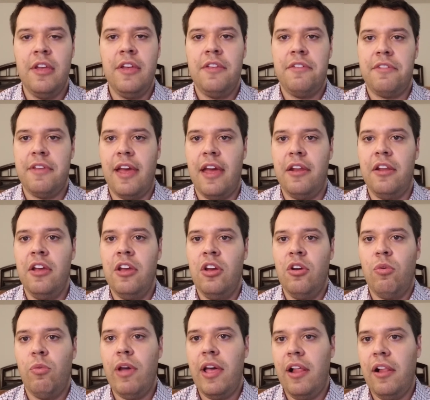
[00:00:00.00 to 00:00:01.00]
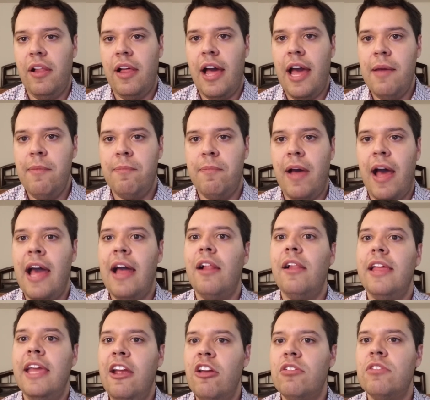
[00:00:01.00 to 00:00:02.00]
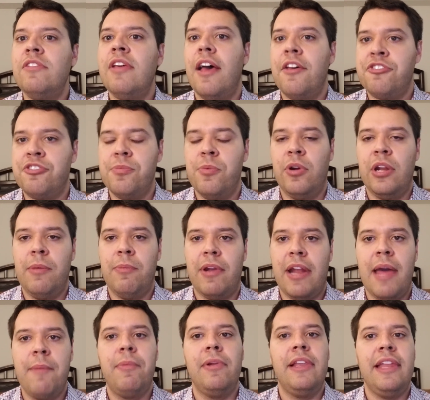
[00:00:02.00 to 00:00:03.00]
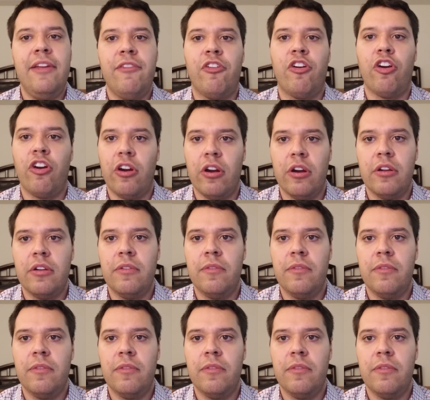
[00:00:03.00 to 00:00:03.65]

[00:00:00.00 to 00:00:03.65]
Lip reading: said, well, I'll hear the testimony, but I believe her.